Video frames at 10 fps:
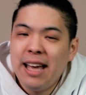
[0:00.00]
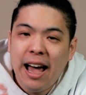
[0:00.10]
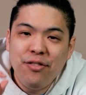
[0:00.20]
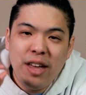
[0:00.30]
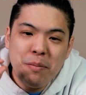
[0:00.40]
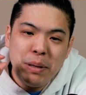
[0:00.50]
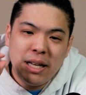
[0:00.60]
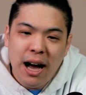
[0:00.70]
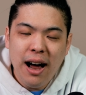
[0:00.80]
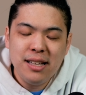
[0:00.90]
And then
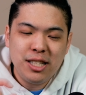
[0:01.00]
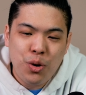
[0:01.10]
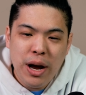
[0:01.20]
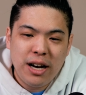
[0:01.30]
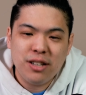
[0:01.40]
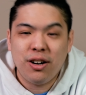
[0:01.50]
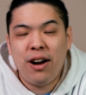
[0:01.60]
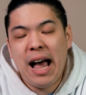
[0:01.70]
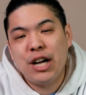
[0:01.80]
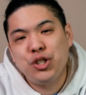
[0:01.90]
because Quakers are
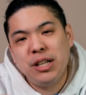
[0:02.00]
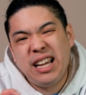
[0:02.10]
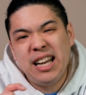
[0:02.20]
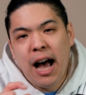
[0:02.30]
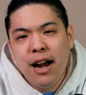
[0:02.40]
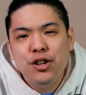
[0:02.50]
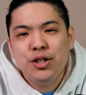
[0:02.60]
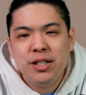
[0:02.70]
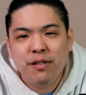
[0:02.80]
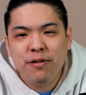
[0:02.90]
actually an
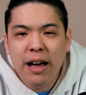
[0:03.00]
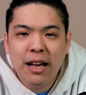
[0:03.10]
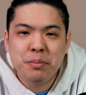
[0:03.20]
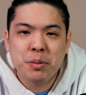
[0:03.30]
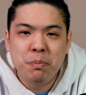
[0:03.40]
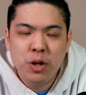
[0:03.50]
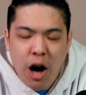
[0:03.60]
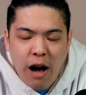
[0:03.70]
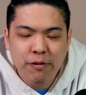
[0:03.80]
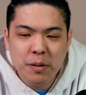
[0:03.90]
underdeveloped
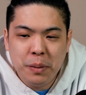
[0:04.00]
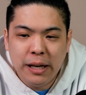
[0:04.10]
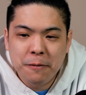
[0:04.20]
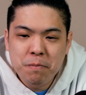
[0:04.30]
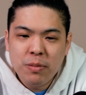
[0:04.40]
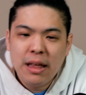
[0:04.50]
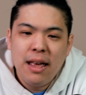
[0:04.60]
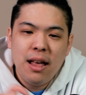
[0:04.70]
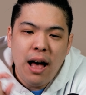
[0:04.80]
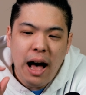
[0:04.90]
coffee bean,
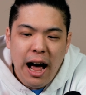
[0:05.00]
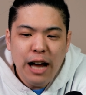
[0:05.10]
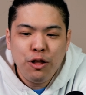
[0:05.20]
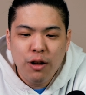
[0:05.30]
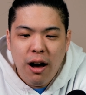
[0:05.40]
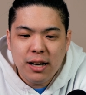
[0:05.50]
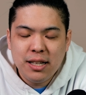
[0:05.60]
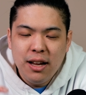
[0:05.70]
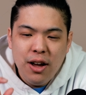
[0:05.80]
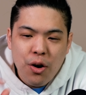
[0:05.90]
I thought,
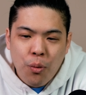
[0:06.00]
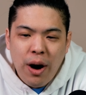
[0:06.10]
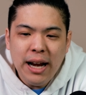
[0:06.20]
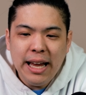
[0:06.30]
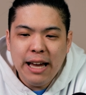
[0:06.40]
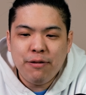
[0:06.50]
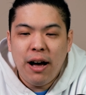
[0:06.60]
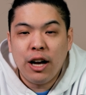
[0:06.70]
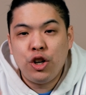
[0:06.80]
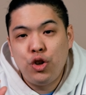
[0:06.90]
what if
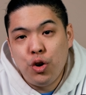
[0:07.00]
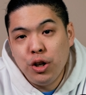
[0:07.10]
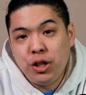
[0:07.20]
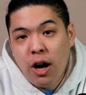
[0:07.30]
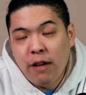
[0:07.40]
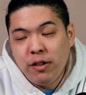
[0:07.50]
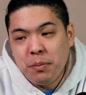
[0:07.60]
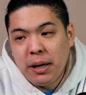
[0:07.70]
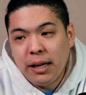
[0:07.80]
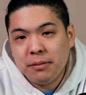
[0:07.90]
a good coffee
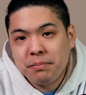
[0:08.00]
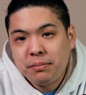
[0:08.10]
bean